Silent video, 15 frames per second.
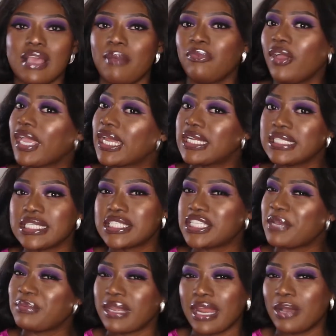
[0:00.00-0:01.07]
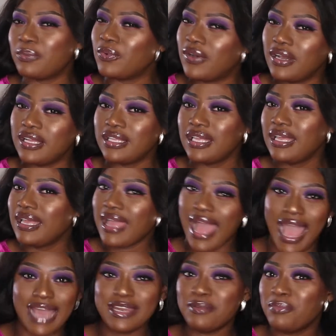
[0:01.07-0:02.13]
not getting the shape that I want,
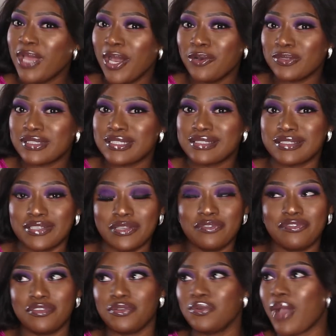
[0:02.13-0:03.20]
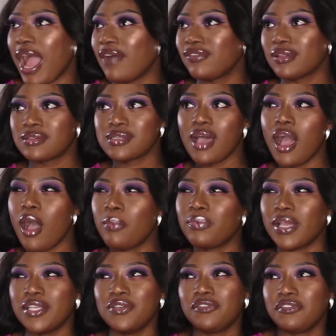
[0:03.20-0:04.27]
add a belt. If you have a
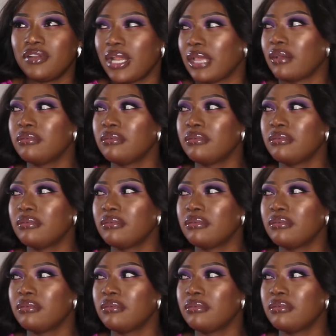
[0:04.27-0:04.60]
top and you feel